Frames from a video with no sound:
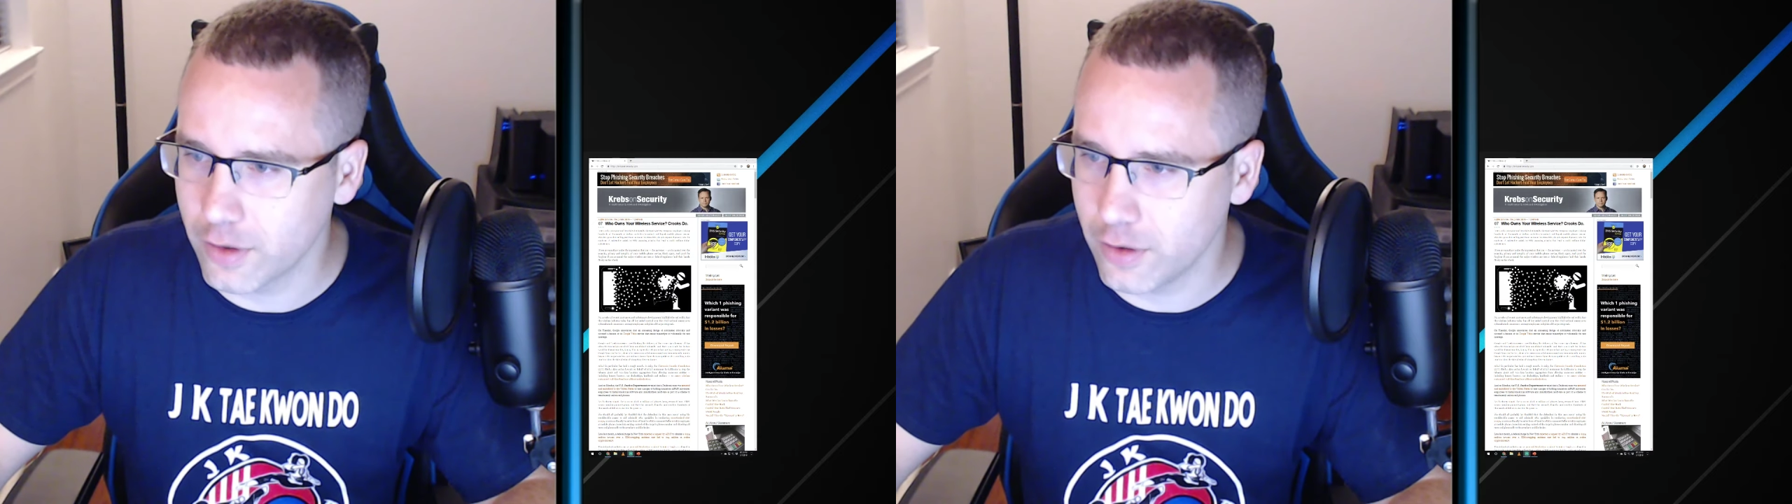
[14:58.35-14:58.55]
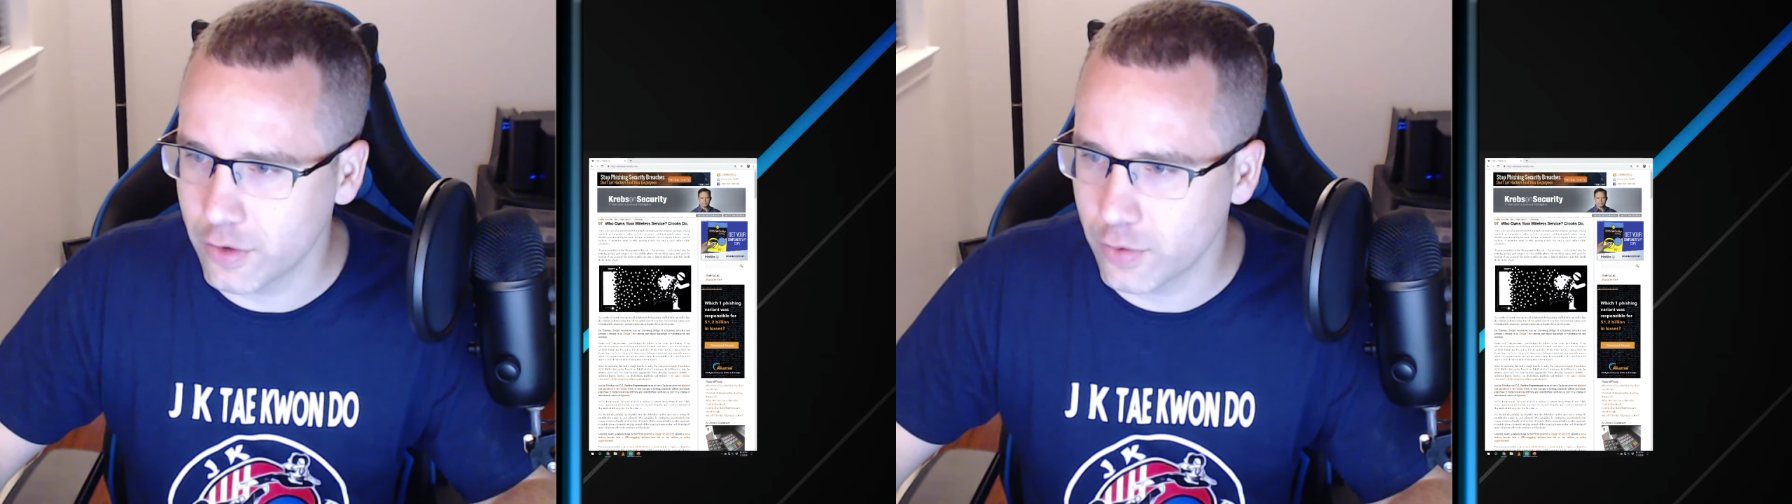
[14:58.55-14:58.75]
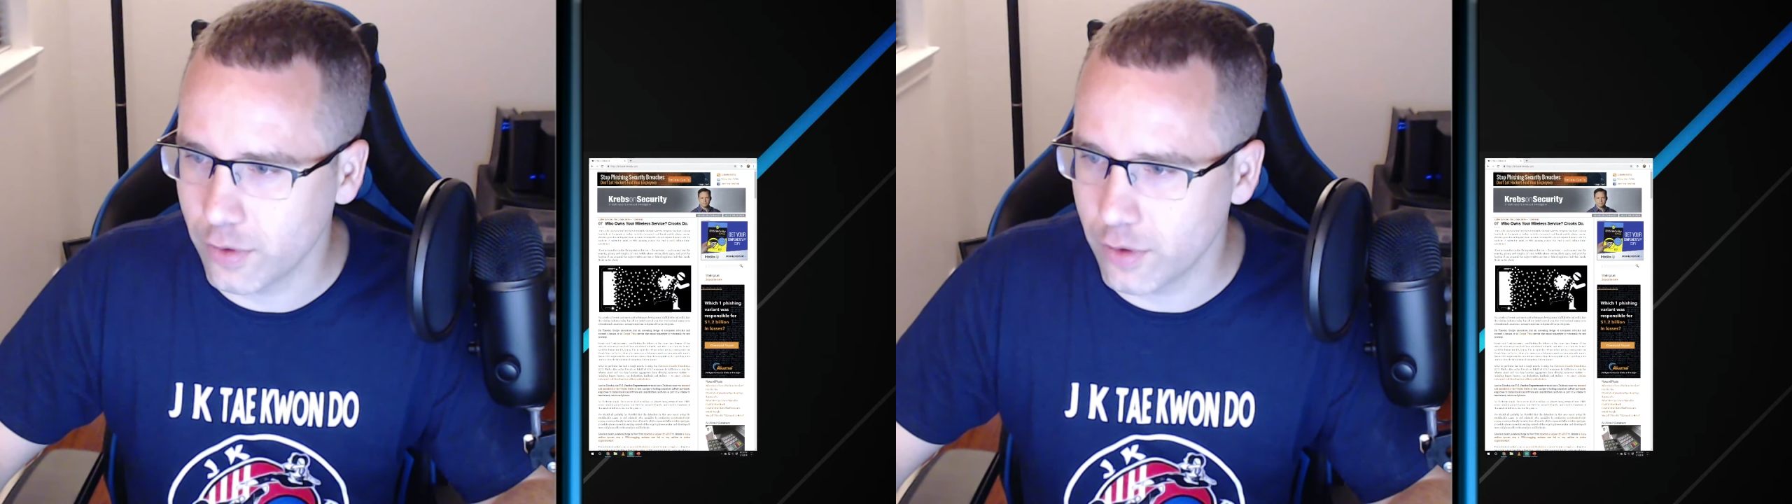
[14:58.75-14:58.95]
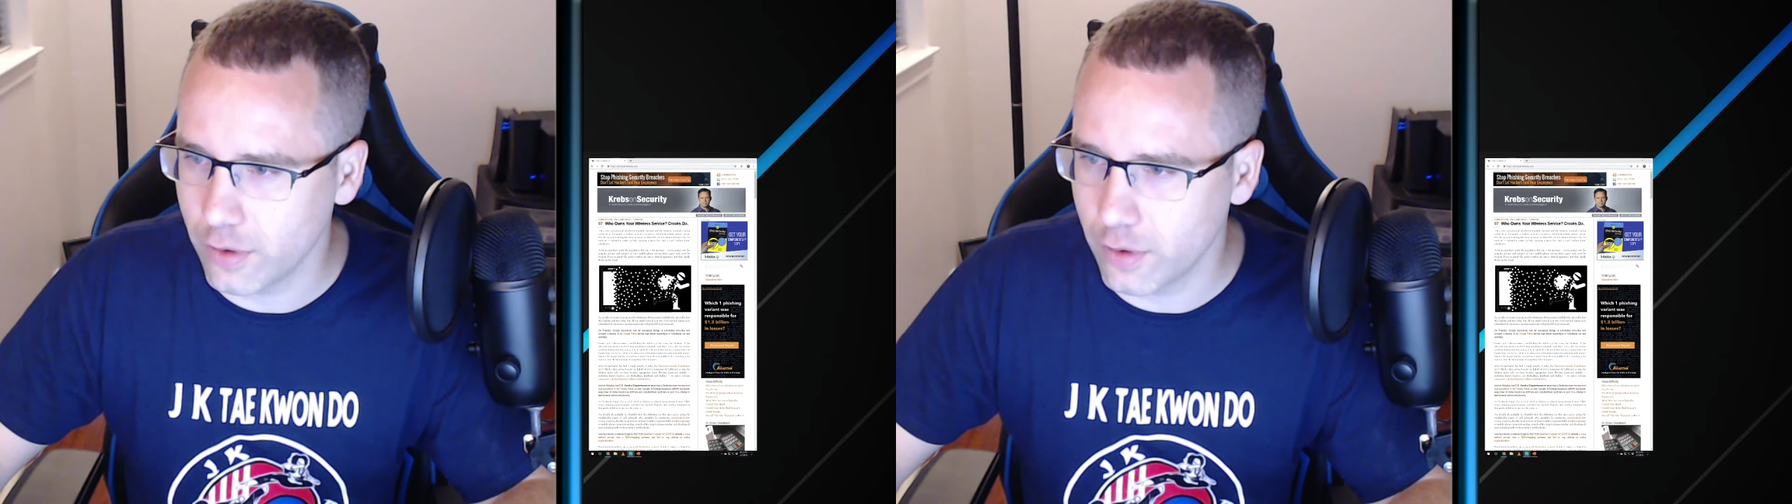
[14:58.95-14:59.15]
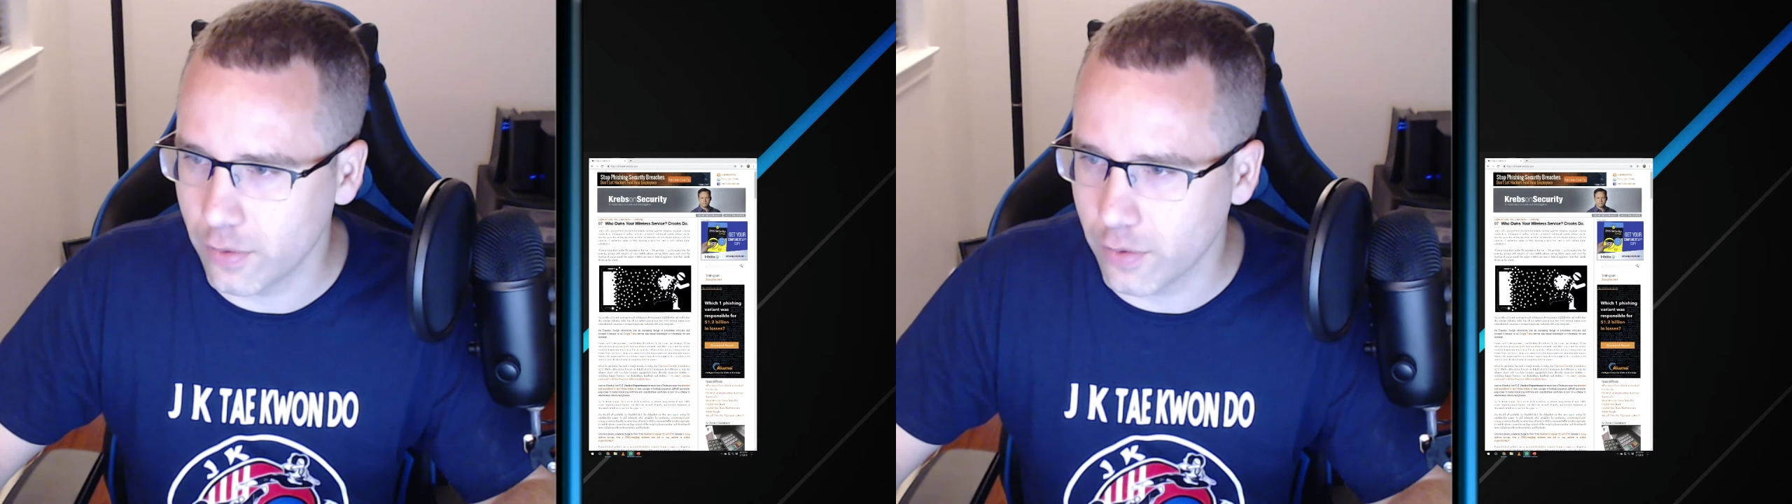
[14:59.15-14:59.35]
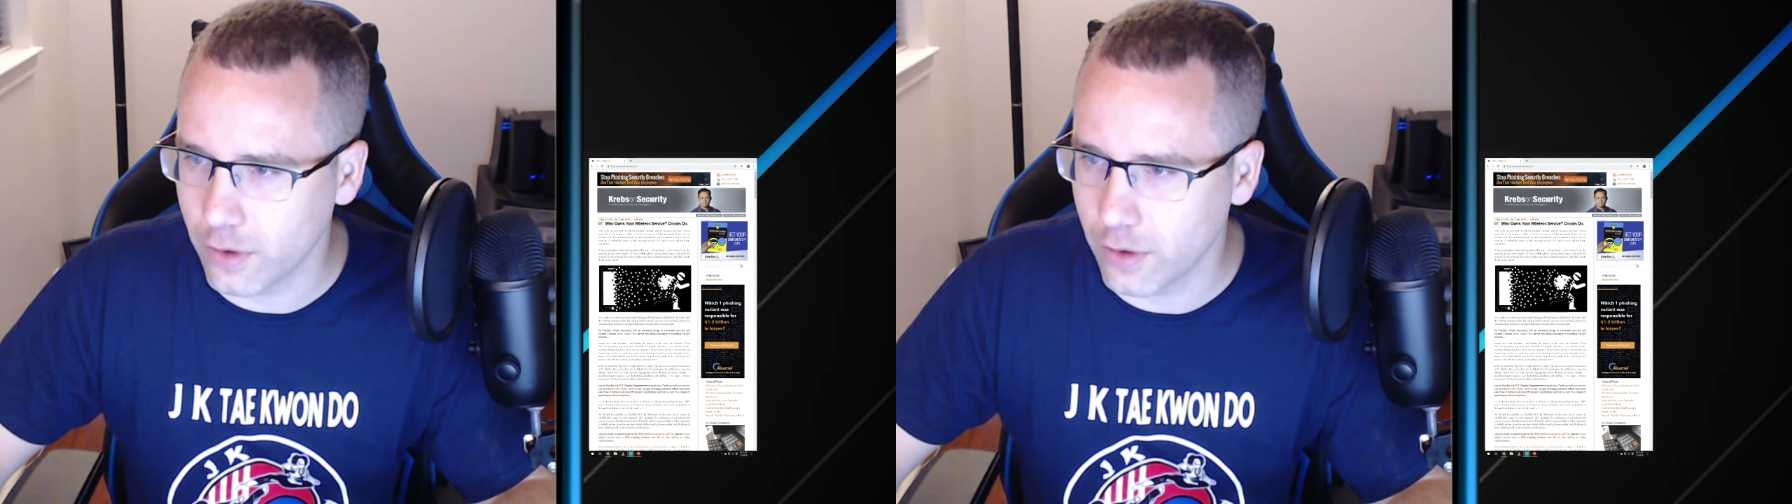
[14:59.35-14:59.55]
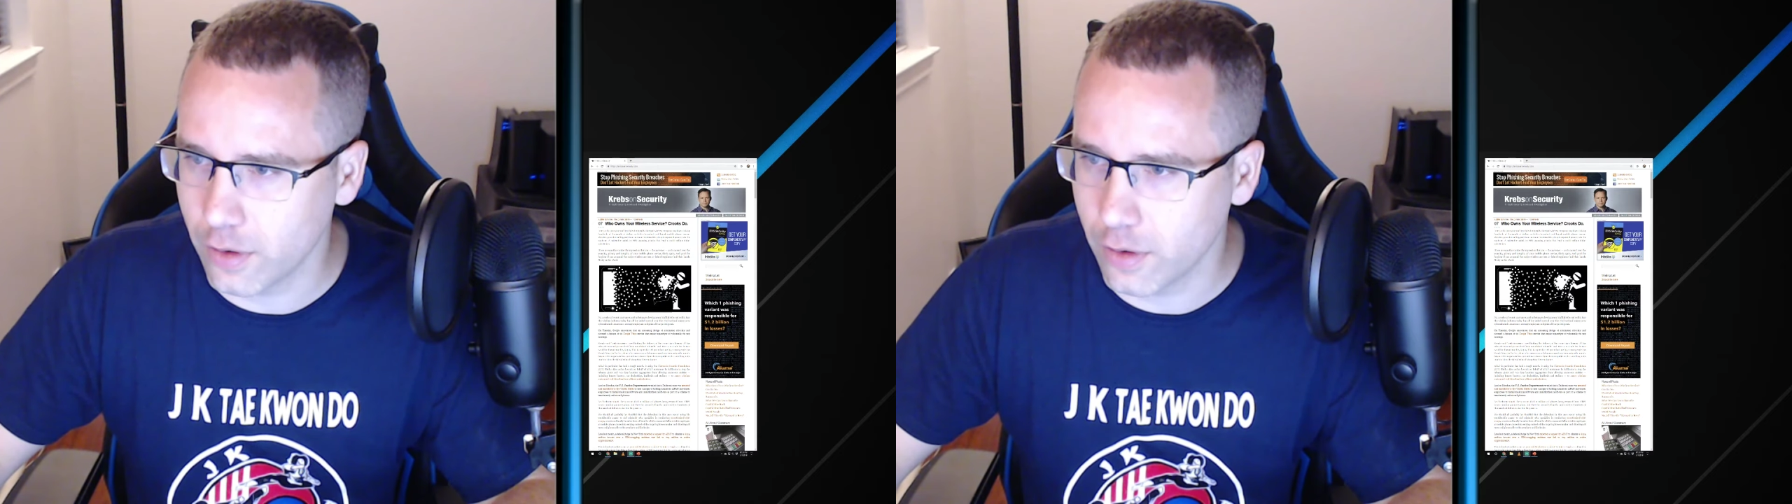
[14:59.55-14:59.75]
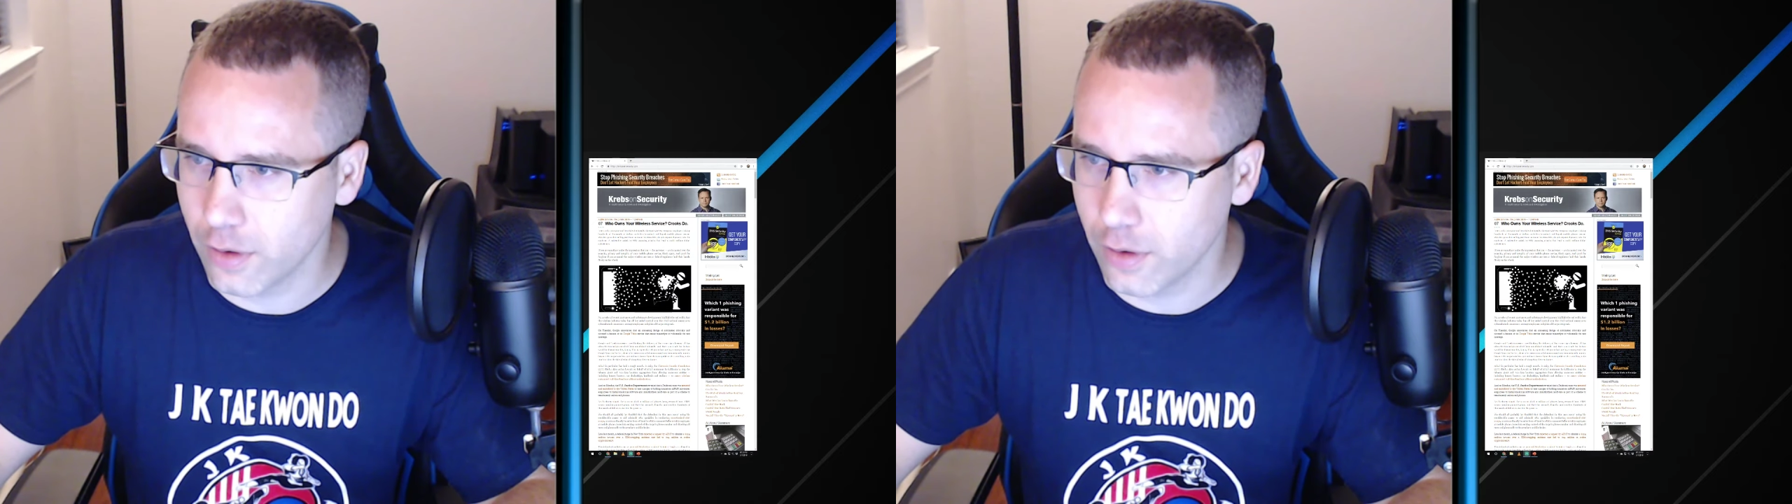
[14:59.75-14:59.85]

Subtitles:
looks really good over here.